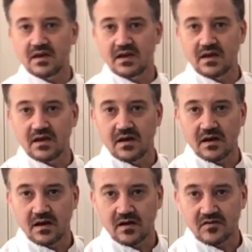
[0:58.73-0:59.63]
a
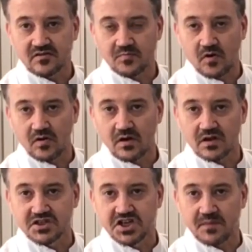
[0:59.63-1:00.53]
uh, small
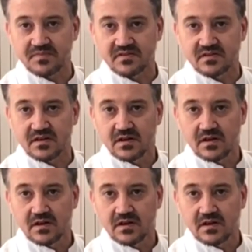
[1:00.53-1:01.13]
uh, chips